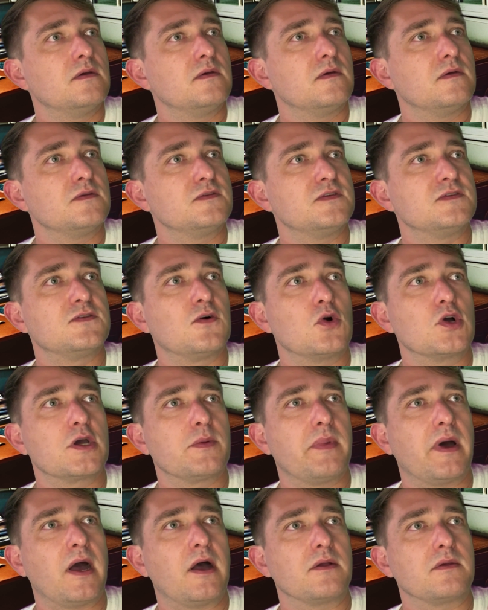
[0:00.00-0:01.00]
to talk
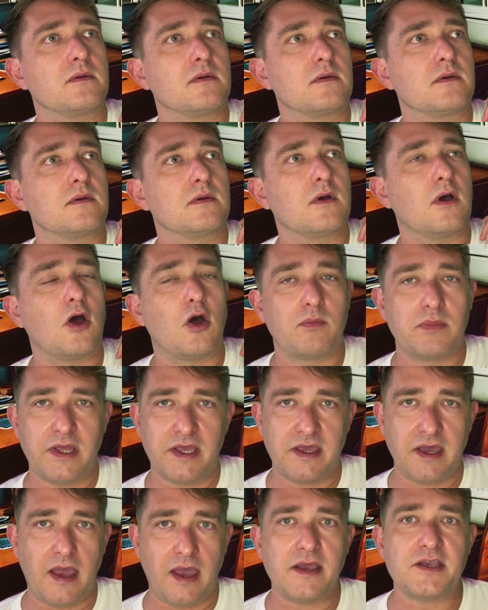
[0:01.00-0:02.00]
about
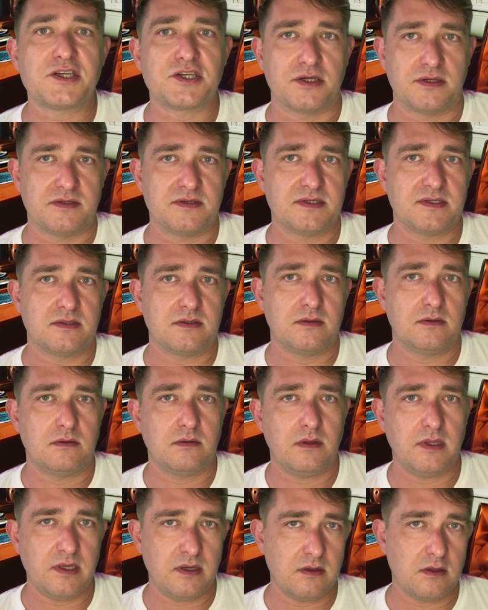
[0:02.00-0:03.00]
obligations,
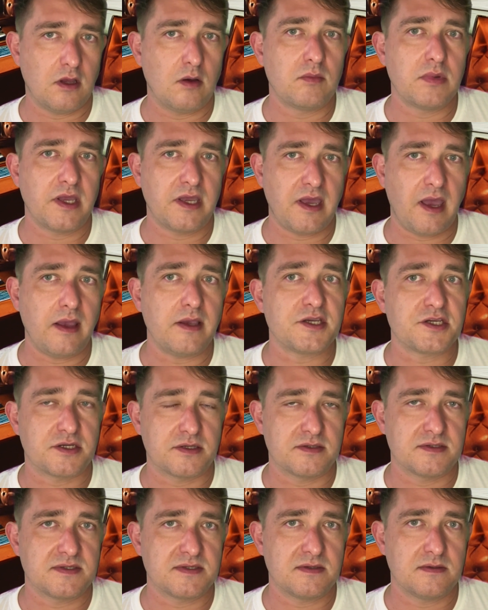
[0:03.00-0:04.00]
legal
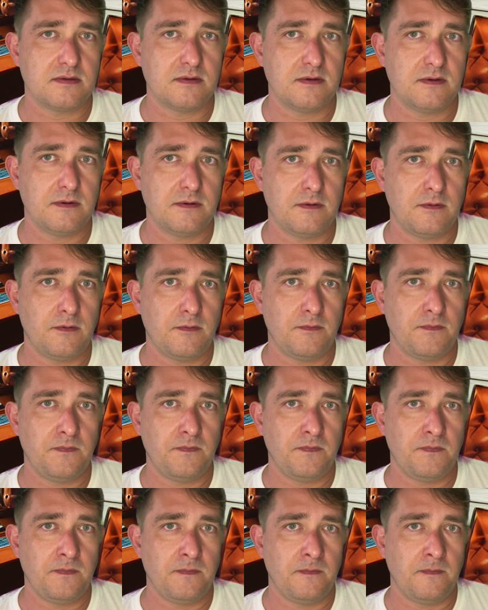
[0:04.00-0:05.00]
obligations,
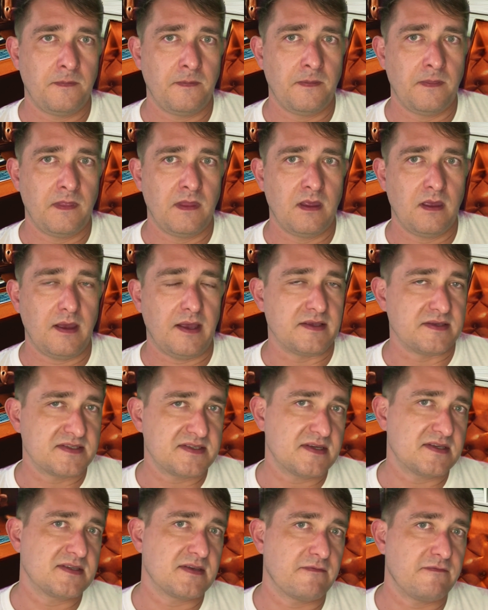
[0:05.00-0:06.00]
and
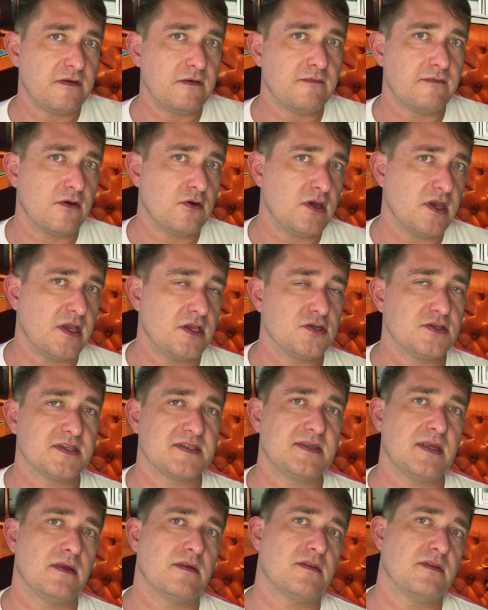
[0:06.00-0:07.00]
says a few very
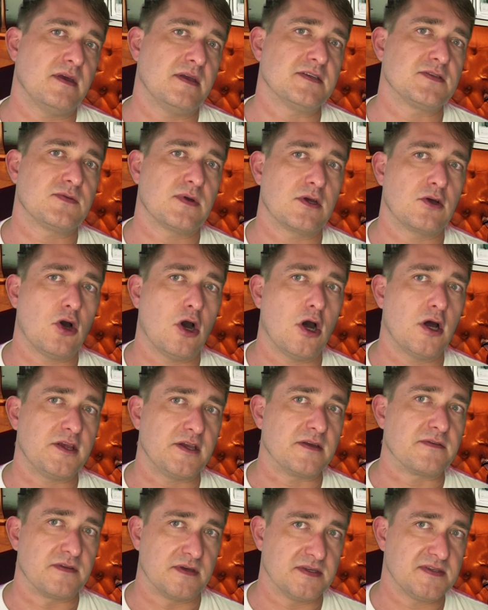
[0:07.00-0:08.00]
interesting things regarding
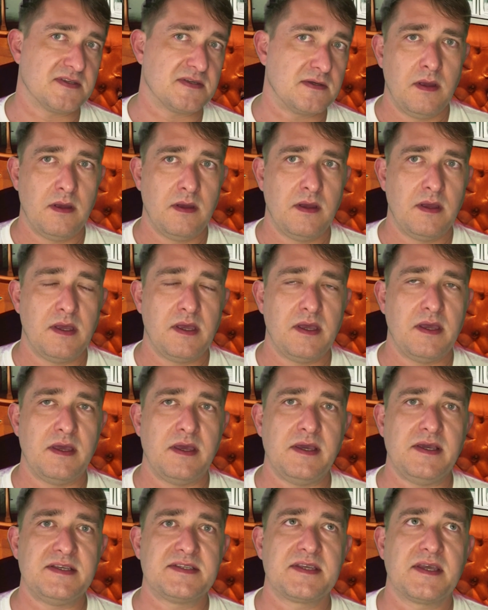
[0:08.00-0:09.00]
this. He
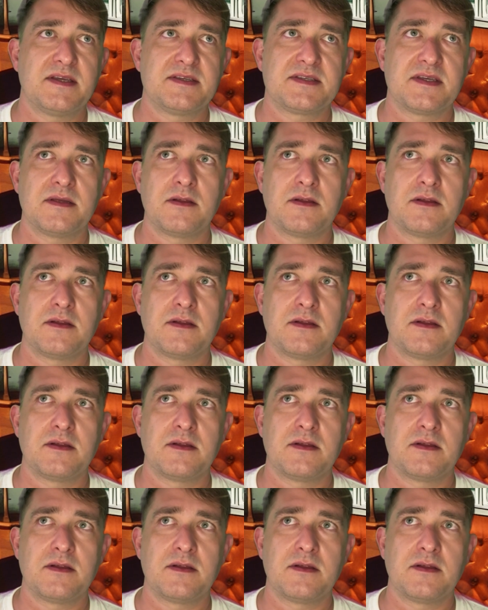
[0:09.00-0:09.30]
says an